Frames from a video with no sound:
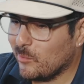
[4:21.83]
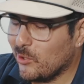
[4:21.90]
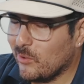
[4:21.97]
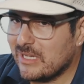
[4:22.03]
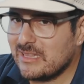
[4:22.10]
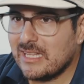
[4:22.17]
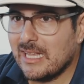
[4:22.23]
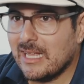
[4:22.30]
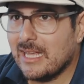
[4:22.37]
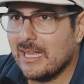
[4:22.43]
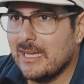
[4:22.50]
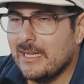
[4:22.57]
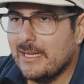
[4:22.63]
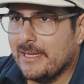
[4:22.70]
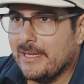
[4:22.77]
bro. I think
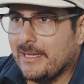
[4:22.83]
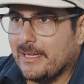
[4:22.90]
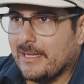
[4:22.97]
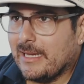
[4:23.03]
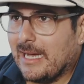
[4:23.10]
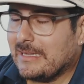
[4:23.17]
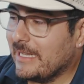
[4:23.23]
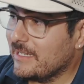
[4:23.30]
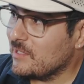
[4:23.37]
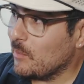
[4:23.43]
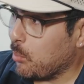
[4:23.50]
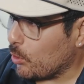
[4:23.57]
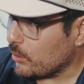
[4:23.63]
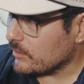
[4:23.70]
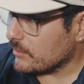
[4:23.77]
it's
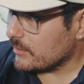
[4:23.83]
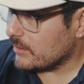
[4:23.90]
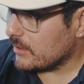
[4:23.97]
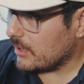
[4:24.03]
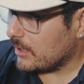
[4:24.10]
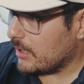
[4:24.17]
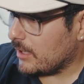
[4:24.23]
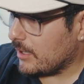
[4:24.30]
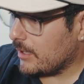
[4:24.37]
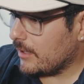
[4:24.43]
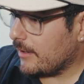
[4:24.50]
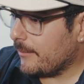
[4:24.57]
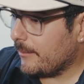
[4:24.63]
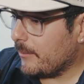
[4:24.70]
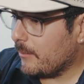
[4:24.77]
important.
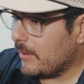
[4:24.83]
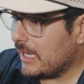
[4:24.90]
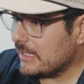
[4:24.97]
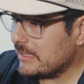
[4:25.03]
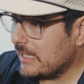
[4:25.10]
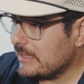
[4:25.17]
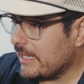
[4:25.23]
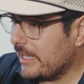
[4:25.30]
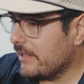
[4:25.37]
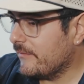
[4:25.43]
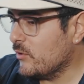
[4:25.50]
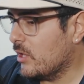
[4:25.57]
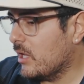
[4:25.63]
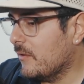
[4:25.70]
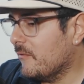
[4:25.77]
I think that if
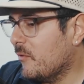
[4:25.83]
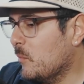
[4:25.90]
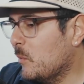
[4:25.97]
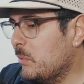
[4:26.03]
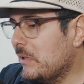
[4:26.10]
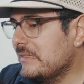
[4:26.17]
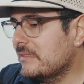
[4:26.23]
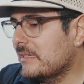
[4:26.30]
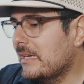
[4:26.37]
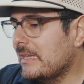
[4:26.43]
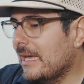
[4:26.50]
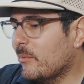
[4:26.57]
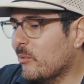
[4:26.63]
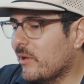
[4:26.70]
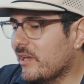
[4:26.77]
you come from a place of
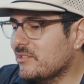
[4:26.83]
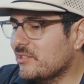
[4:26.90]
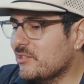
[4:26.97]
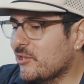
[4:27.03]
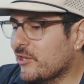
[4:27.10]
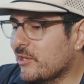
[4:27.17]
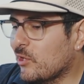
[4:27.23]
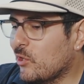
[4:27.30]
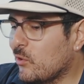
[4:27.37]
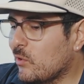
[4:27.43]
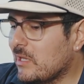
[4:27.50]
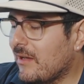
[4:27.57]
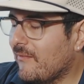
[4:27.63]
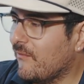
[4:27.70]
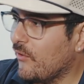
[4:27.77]
collaboration, you're going to go a
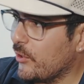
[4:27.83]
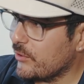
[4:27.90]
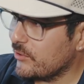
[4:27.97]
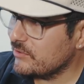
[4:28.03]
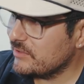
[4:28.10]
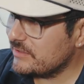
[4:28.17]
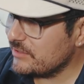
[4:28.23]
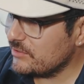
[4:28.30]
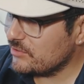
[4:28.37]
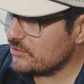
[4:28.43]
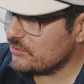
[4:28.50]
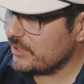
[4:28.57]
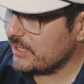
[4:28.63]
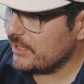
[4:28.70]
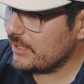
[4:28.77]
lot farther in this
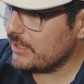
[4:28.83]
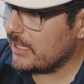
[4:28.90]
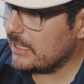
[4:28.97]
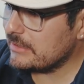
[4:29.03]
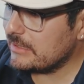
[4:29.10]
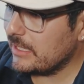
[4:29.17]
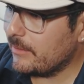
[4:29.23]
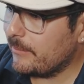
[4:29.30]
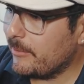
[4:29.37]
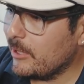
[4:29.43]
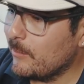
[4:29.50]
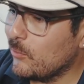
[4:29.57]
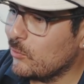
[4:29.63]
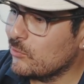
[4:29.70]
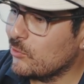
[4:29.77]
industry. I think
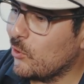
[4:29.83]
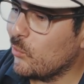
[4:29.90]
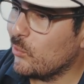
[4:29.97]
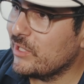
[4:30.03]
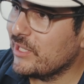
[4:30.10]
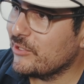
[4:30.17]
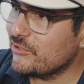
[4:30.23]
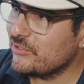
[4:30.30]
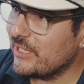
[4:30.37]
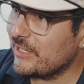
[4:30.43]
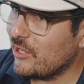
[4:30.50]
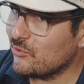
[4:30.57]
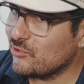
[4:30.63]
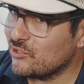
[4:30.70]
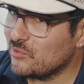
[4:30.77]
people don't really understand
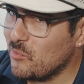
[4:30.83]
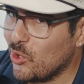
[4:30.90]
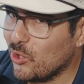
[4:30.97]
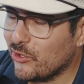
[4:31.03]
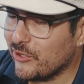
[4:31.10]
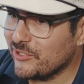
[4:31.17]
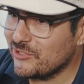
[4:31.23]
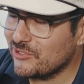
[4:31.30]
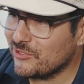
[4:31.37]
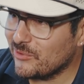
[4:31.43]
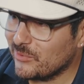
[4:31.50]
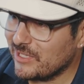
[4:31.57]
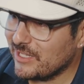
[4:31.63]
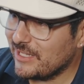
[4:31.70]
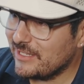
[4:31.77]
how small our industry
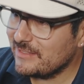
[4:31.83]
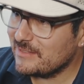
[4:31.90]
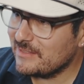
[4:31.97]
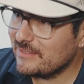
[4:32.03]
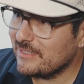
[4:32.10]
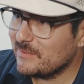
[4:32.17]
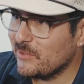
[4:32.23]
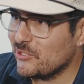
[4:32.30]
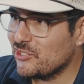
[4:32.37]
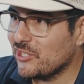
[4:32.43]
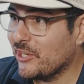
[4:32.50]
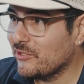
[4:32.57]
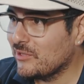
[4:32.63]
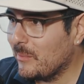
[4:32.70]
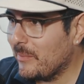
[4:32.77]
really is, especially
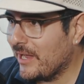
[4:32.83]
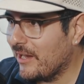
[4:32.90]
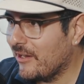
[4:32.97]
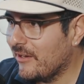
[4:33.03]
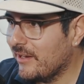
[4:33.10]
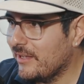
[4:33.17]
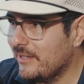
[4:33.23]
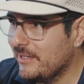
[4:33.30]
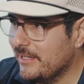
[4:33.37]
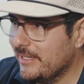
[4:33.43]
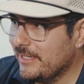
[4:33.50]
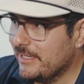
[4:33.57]
here in the Bay Area.